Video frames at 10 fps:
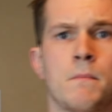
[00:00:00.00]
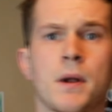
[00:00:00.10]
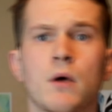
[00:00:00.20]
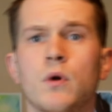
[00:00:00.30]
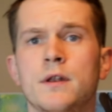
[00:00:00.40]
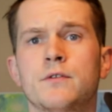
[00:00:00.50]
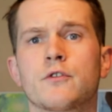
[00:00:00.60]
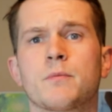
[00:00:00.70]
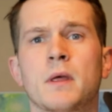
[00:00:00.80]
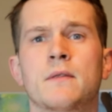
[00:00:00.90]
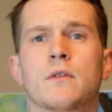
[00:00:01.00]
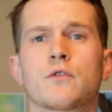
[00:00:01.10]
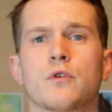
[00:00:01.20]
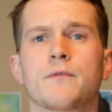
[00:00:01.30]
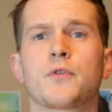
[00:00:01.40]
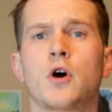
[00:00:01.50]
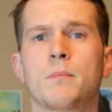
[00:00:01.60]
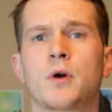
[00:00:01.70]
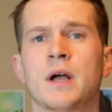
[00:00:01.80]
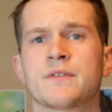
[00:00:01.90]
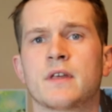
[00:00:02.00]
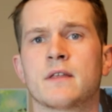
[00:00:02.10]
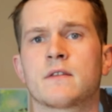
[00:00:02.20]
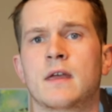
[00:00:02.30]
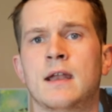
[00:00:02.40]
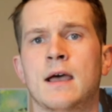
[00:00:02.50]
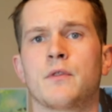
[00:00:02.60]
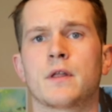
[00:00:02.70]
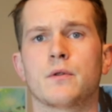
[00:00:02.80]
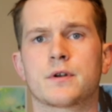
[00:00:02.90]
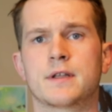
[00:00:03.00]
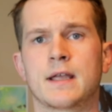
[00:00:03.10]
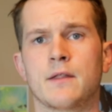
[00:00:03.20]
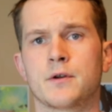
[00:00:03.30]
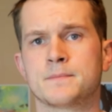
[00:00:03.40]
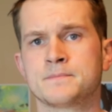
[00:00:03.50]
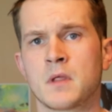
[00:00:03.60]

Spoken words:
but I wanted to explain the sort of thought process and how they look together.